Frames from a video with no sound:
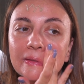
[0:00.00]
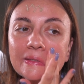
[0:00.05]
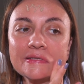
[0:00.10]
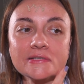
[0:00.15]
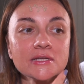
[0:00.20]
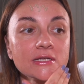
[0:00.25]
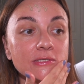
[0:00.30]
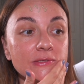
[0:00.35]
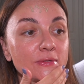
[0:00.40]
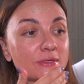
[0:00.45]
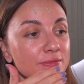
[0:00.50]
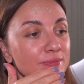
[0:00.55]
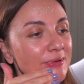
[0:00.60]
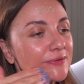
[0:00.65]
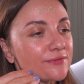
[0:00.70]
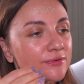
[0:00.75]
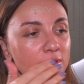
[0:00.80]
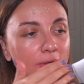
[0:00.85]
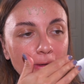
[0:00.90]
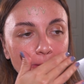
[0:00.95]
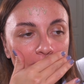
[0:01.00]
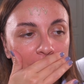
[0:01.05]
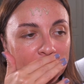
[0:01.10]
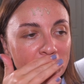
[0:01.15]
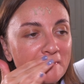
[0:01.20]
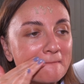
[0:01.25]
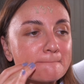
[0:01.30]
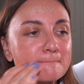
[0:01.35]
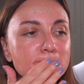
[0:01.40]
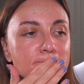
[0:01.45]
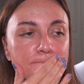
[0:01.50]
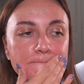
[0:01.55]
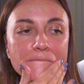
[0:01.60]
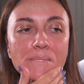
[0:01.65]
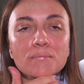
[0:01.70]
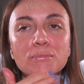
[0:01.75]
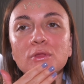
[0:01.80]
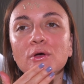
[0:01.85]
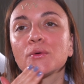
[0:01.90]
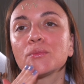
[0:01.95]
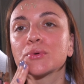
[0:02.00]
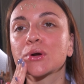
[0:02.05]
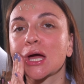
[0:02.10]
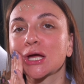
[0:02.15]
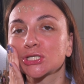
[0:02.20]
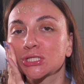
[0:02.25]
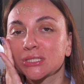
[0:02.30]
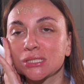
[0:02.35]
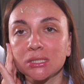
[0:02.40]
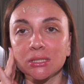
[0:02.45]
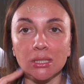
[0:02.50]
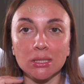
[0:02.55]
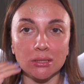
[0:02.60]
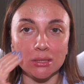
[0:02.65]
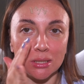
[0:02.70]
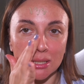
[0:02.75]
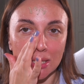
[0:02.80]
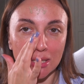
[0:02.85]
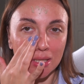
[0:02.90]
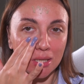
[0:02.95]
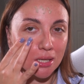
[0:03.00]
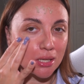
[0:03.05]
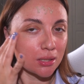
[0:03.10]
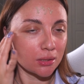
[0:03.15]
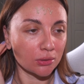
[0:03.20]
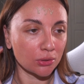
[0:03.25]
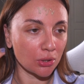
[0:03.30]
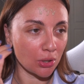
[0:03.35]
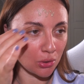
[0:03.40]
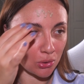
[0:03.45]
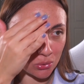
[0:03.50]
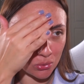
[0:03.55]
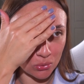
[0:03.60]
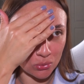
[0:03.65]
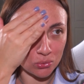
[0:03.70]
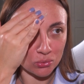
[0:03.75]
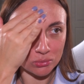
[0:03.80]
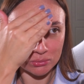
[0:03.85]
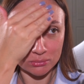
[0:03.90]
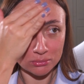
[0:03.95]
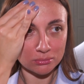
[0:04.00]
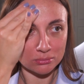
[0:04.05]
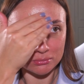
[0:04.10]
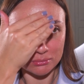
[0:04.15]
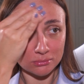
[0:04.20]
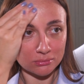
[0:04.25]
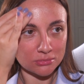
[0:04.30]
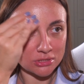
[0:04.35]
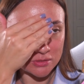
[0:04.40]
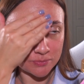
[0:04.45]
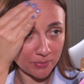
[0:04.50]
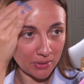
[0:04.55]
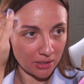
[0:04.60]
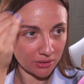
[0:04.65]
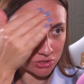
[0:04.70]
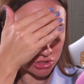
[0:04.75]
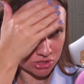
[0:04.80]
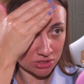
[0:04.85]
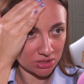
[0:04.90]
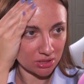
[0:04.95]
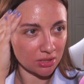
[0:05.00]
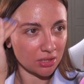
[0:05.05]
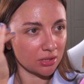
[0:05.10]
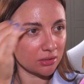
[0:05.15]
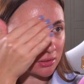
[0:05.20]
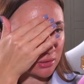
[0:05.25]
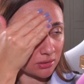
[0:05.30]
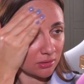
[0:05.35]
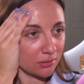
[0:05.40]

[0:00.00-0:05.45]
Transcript: just with my fingers, no brush needed, no sponge needed.